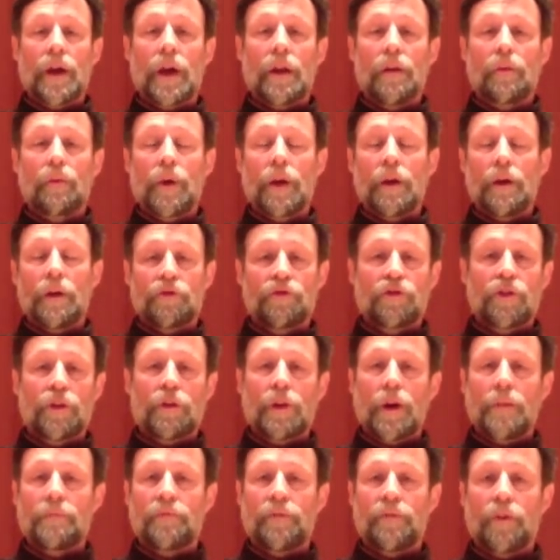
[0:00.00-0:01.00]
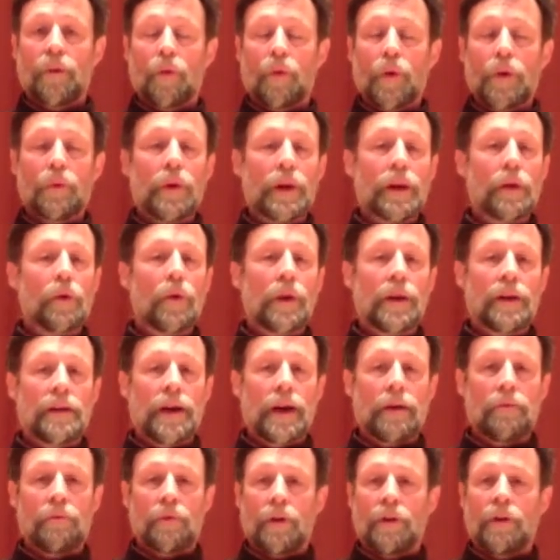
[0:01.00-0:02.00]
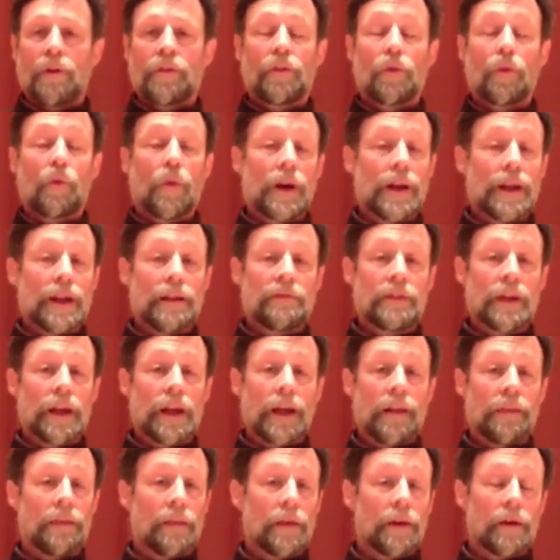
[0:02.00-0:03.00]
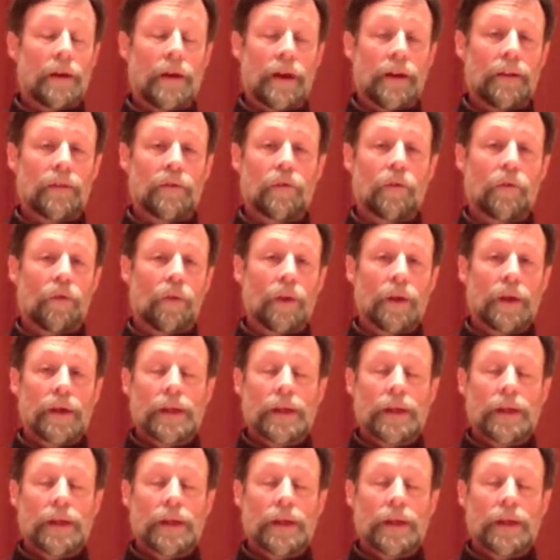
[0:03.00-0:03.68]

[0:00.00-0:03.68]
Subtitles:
And we all showed up for a woodwind quintet rehearsal one evening at the high school